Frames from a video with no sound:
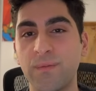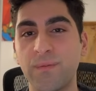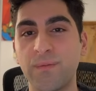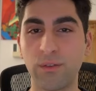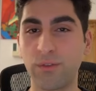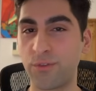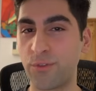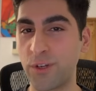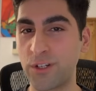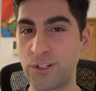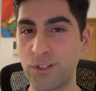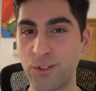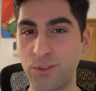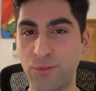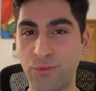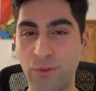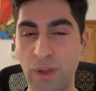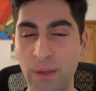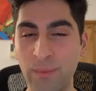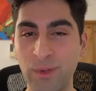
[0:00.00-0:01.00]

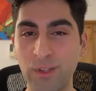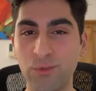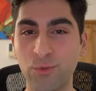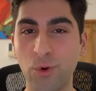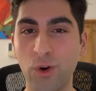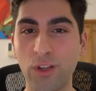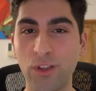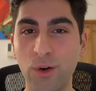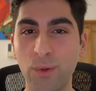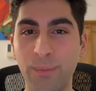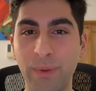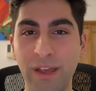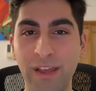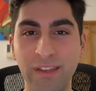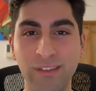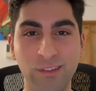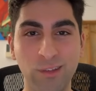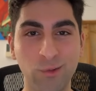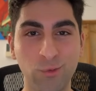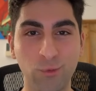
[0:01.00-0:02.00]
Fischer's famous Ruy
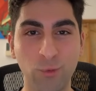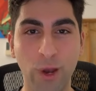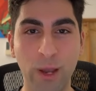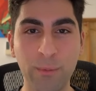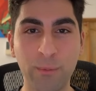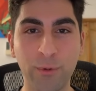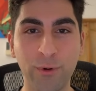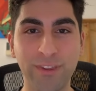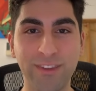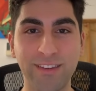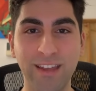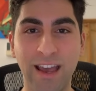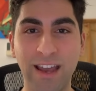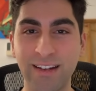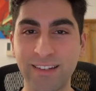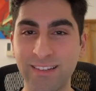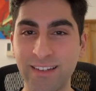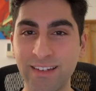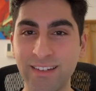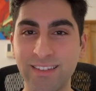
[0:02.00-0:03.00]
Lopez is ripe with
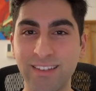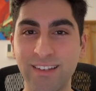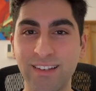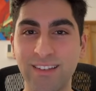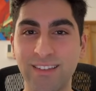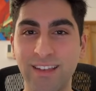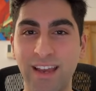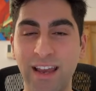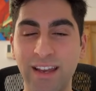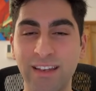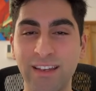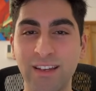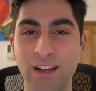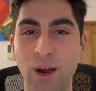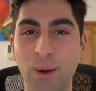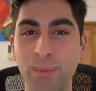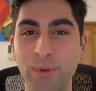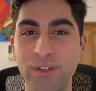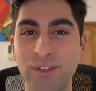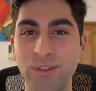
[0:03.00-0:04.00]
tactics and attacking
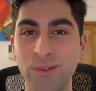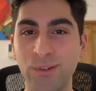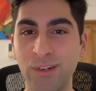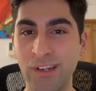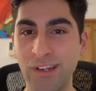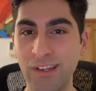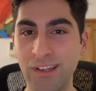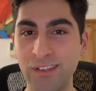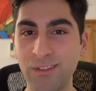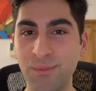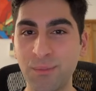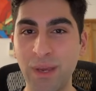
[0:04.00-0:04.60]
opportunities,